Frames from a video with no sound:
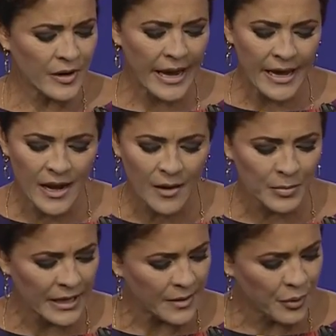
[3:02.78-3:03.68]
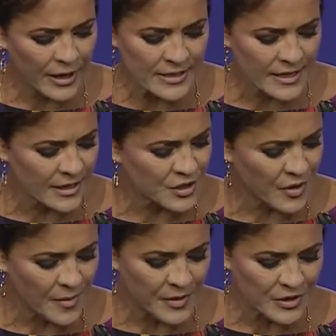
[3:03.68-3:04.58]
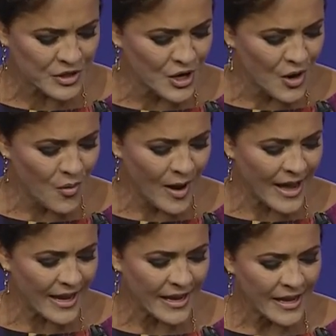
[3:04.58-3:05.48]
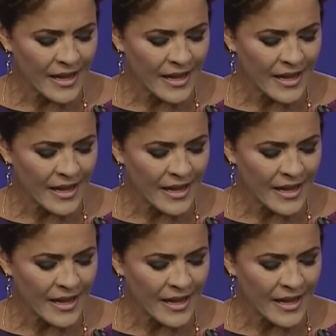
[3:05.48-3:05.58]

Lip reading: cannot blame President Trump. There's no way.